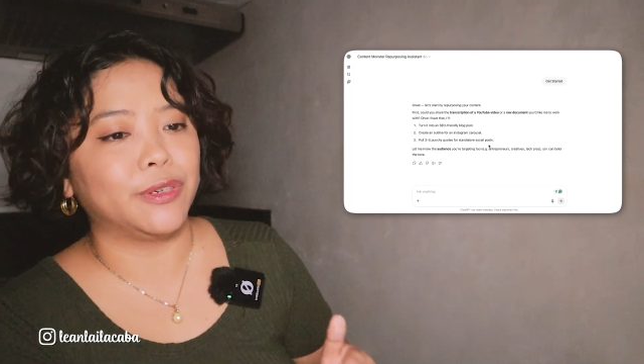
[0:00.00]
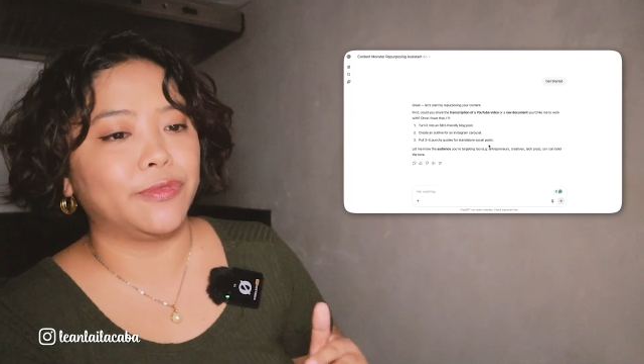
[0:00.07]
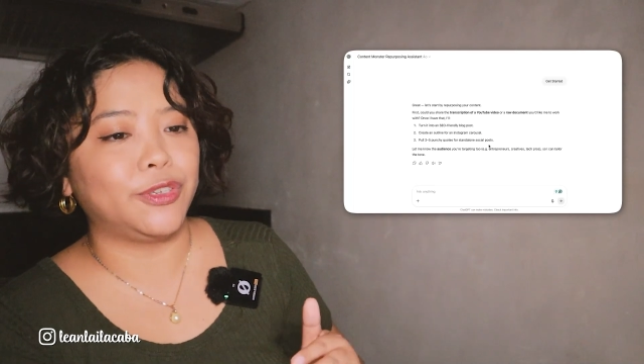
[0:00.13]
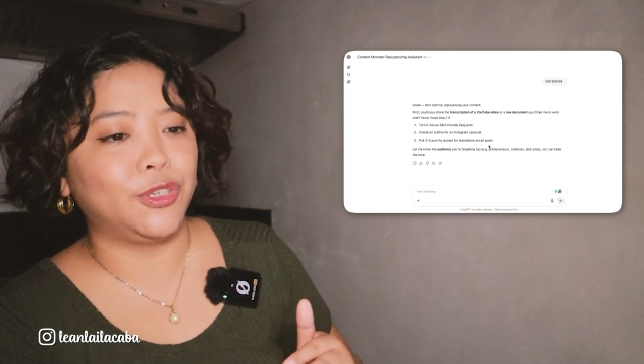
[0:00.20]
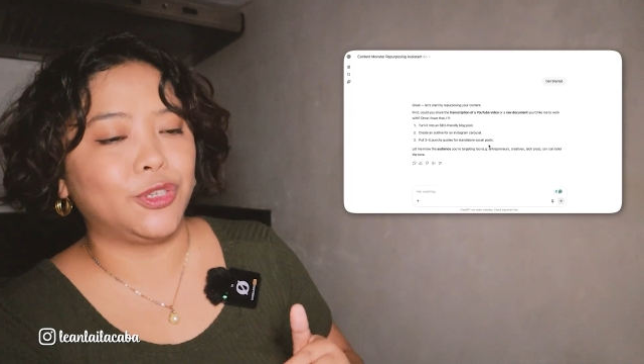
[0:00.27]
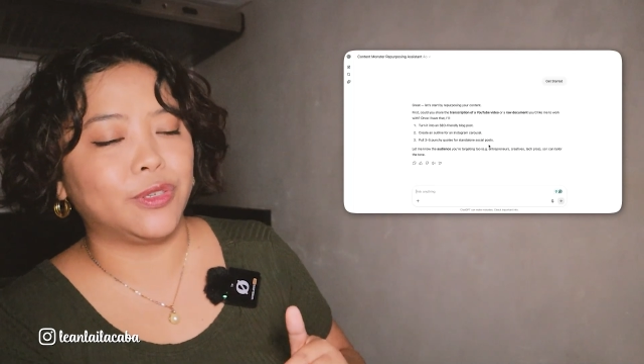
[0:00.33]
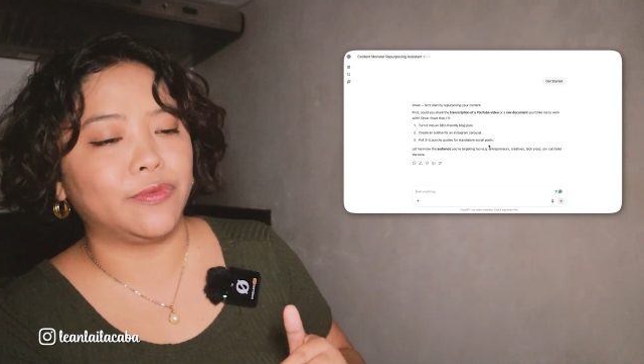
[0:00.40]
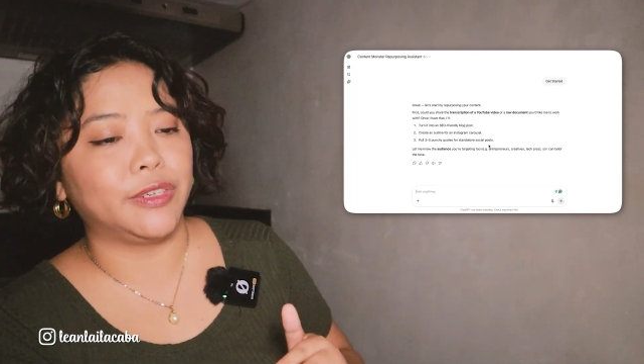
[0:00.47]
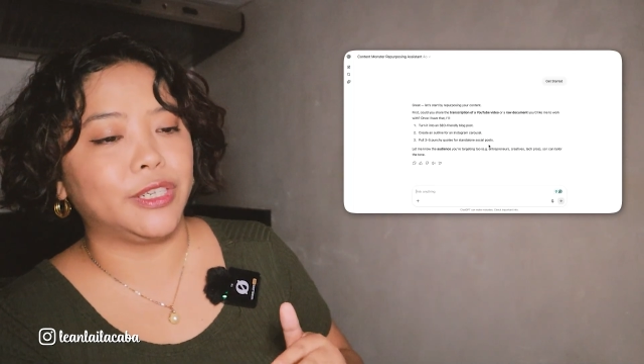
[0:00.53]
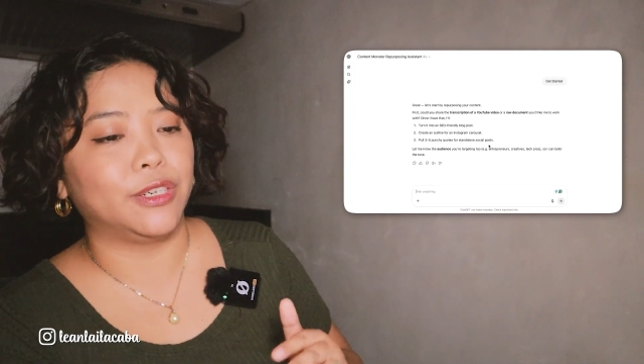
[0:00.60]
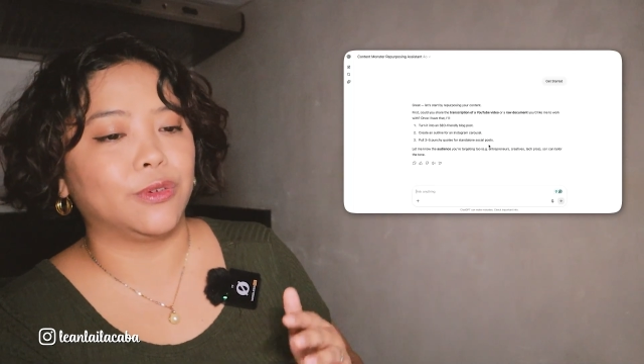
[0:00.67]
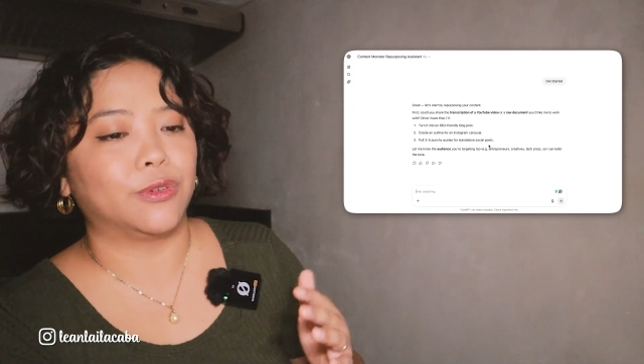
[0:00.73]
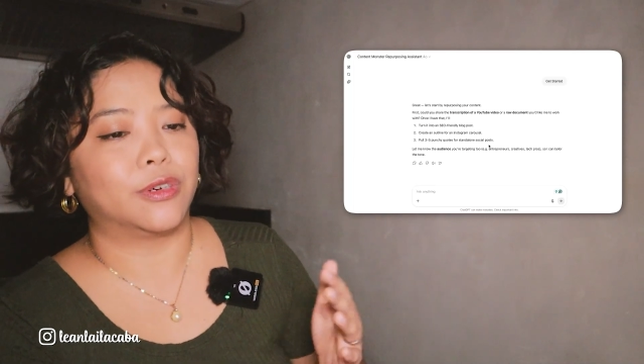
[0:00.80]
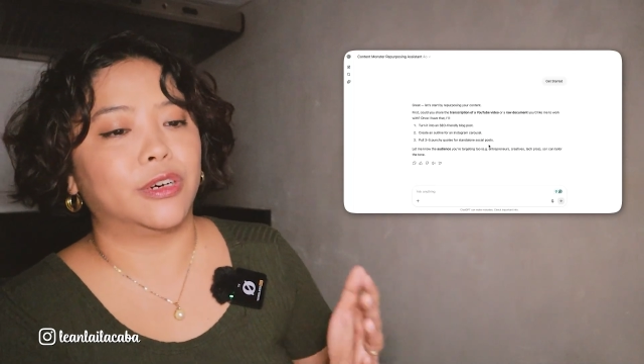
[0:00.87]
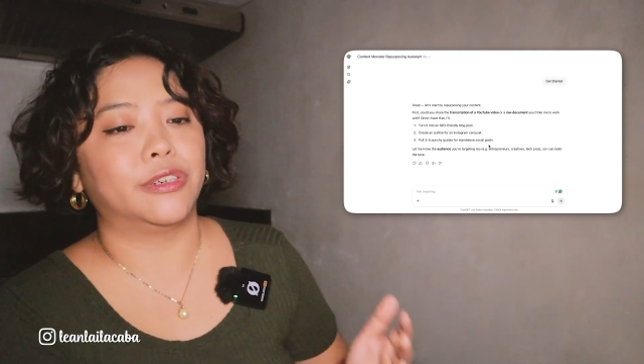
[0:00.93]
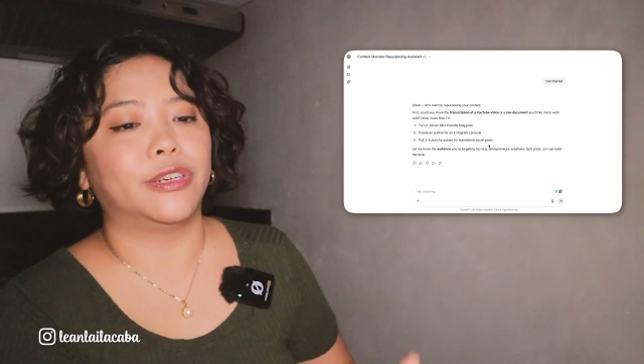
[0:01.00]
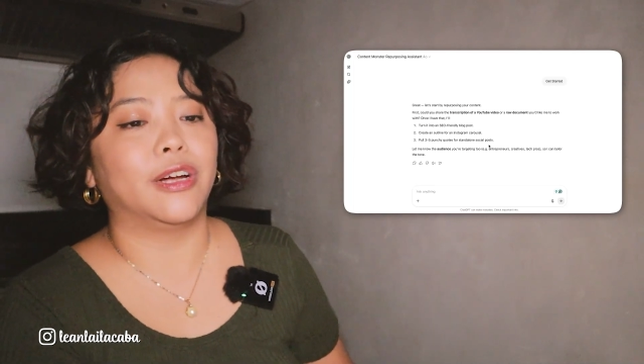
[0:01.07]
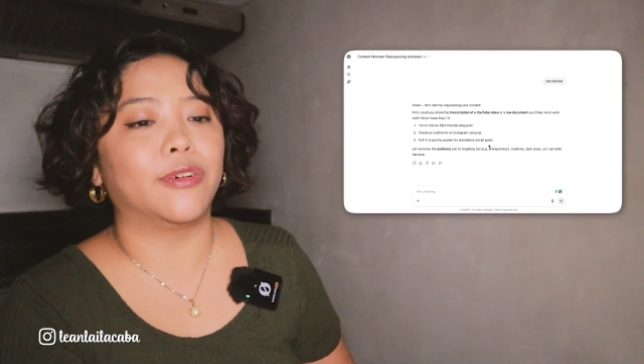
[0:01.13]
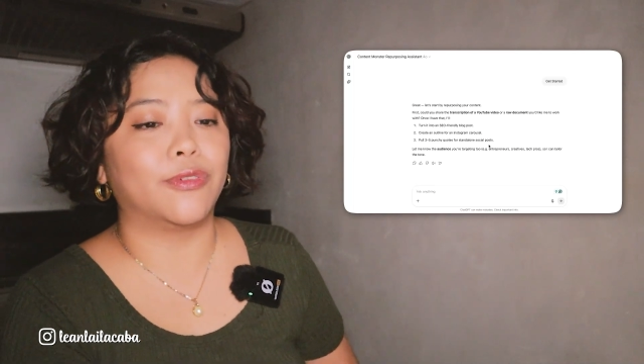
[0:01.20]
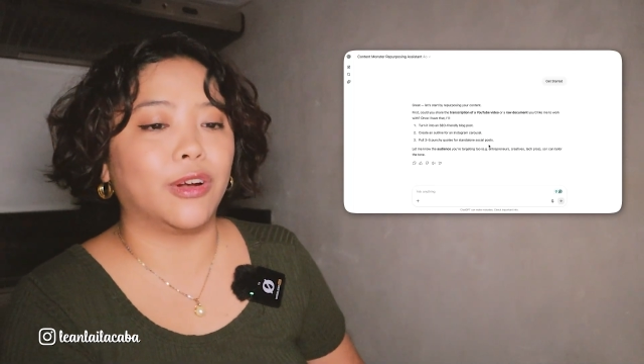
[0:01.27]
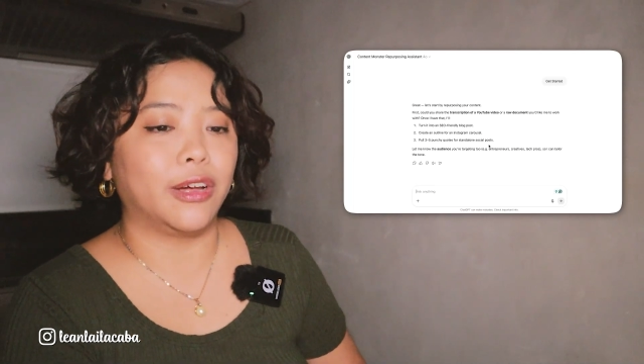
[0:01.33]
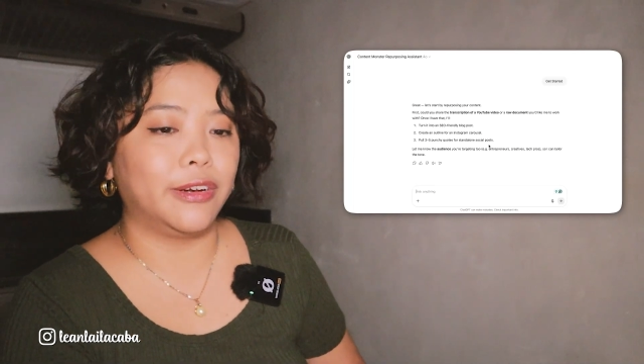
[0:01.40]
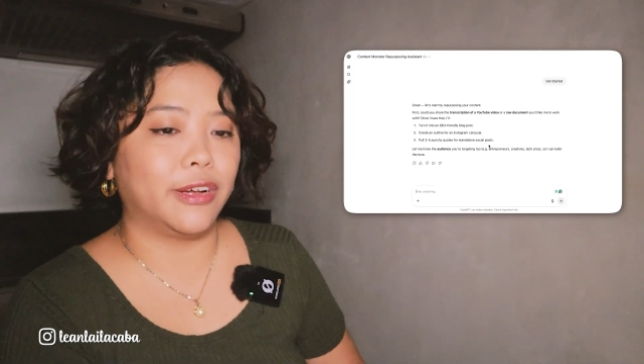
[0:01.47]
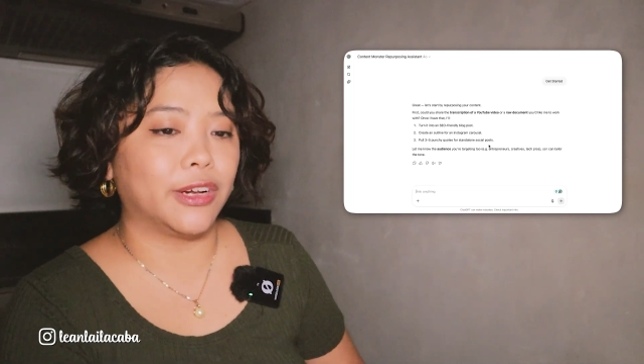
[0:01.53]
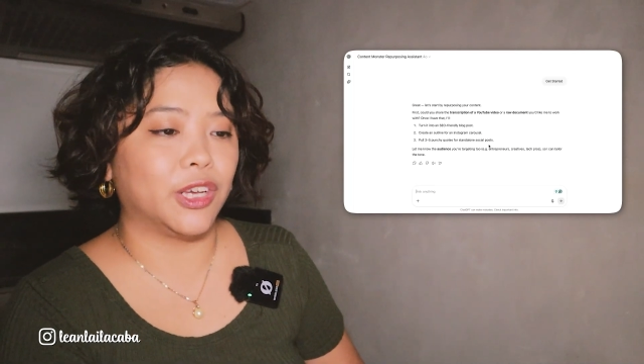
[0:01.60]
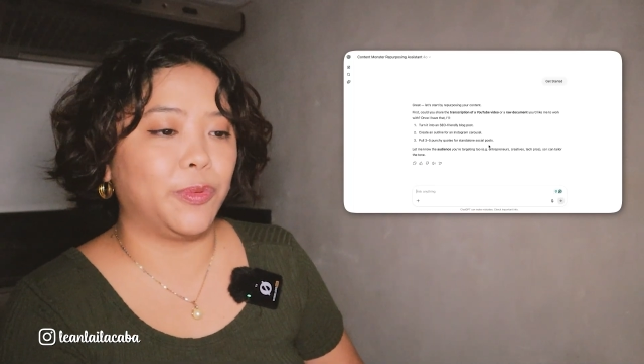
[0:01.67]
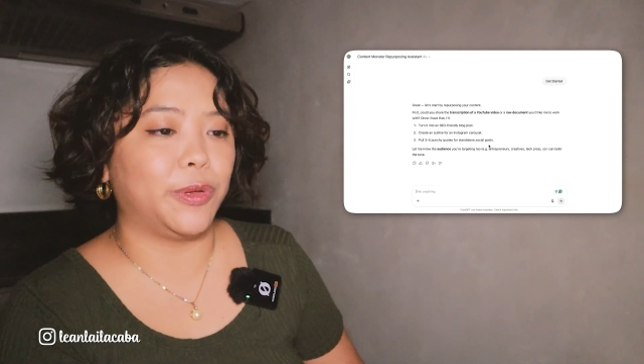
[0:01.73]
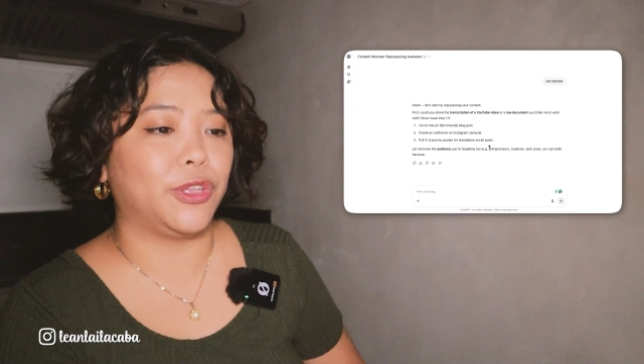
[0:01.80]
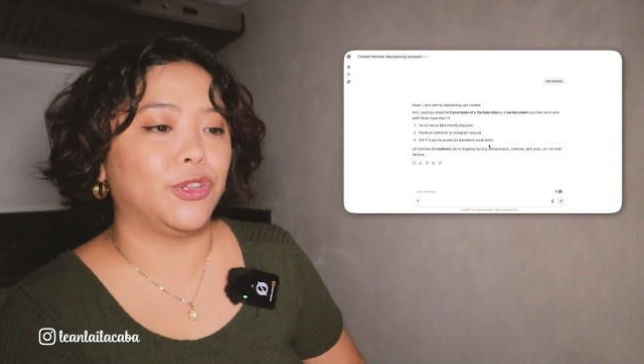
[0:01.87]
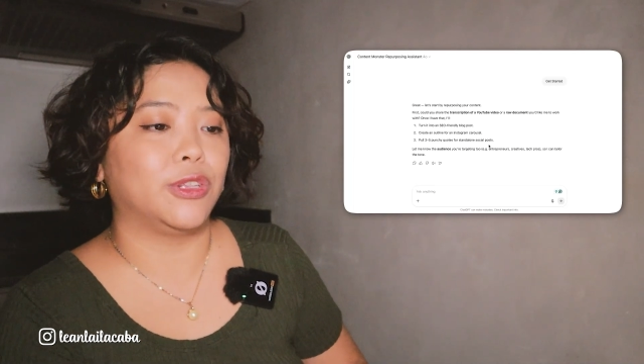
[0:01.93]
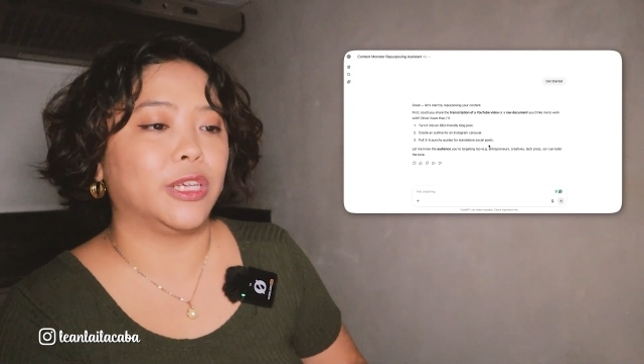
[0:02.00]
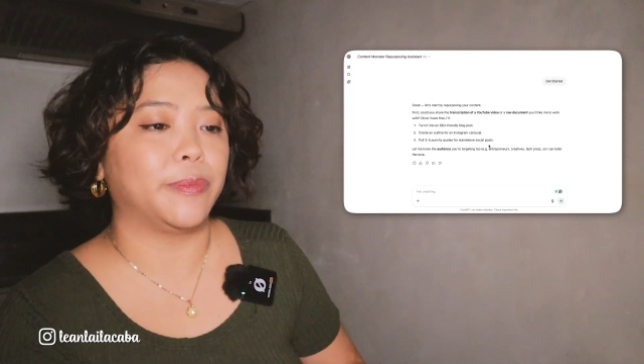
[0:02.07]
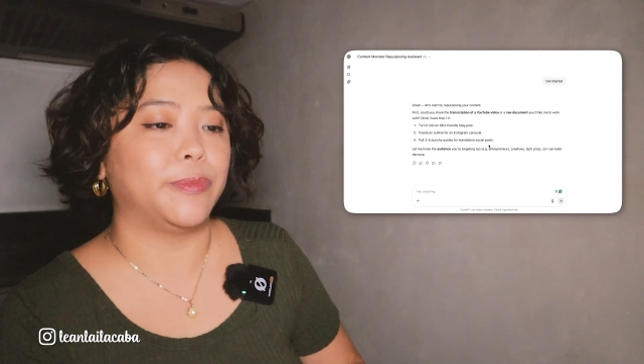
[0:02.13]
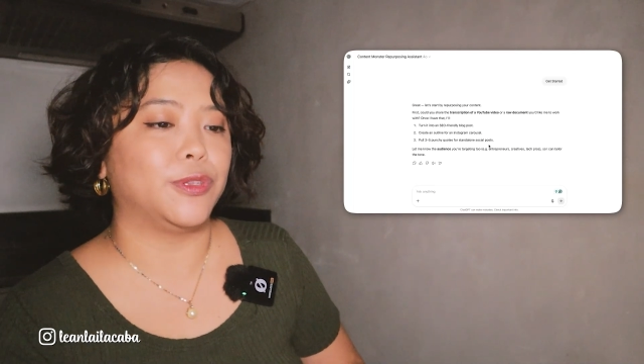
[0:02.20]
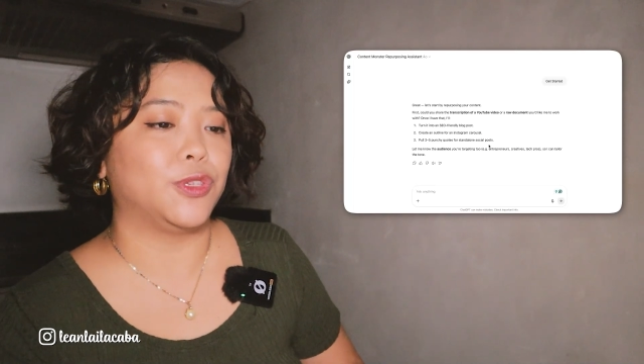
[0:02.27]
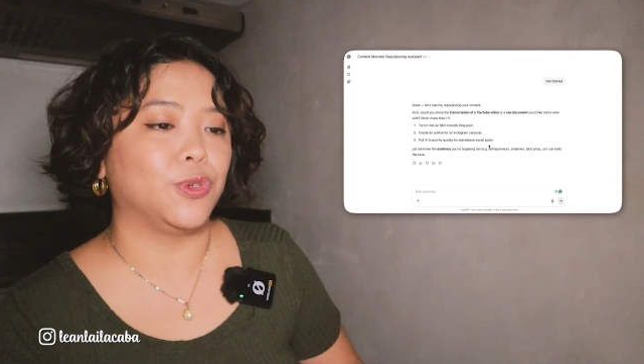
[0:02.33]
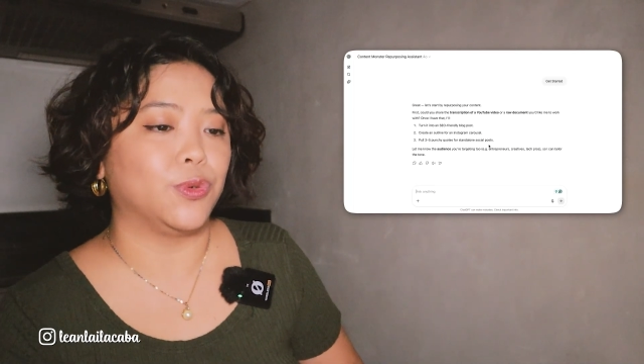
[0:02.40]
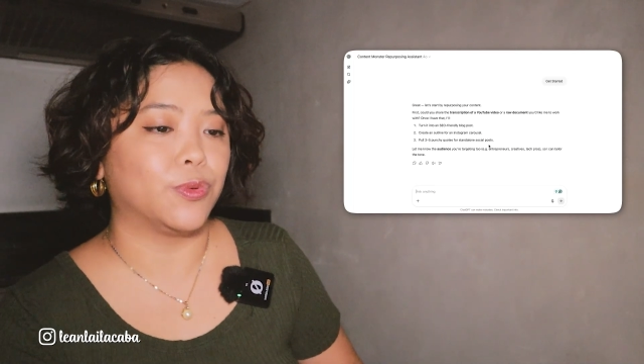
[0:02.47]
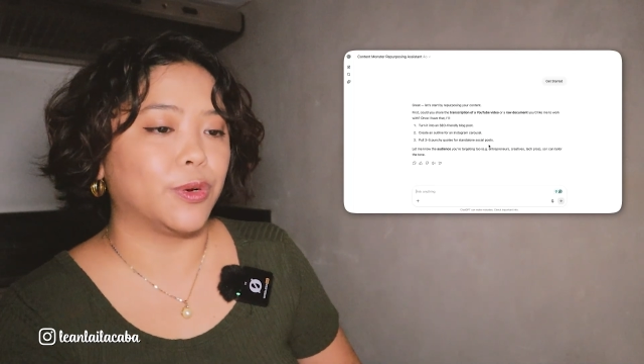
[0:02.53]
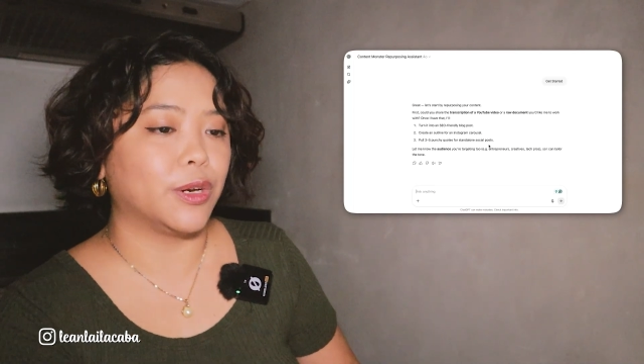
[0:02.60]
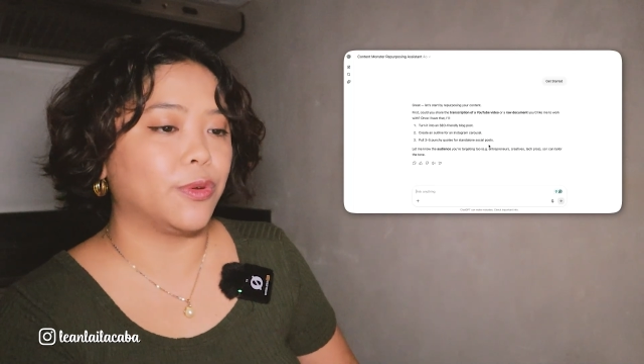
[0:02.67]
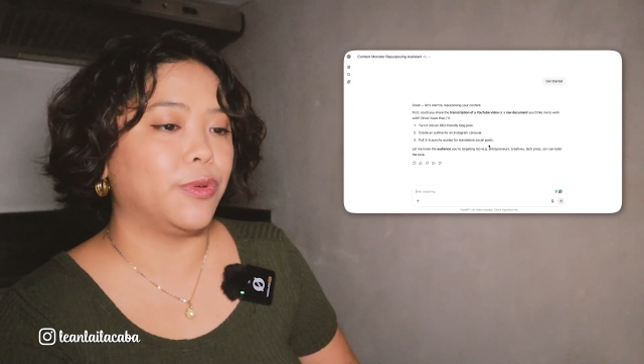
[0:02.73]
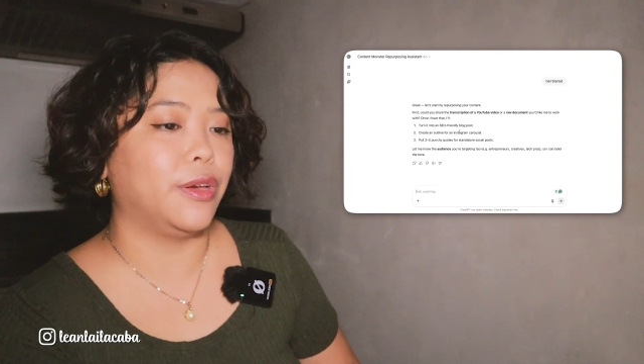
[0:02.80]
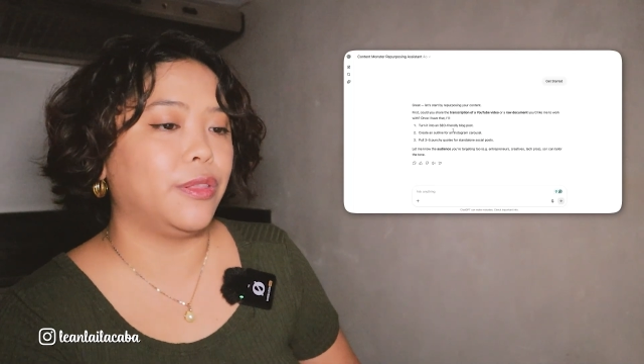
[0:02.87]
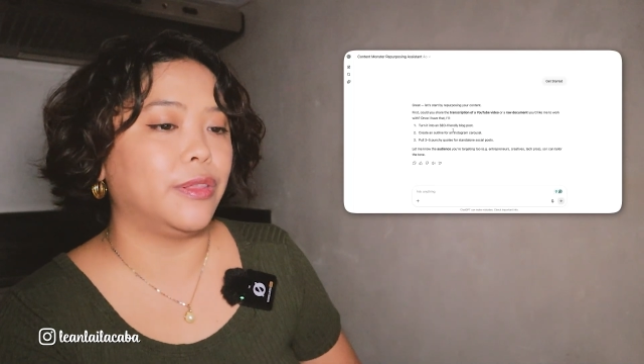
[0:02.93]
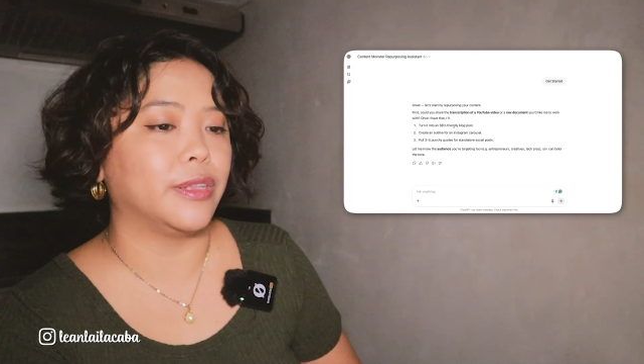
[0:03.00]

of a YouTube video or a raw document you'd like me to work with?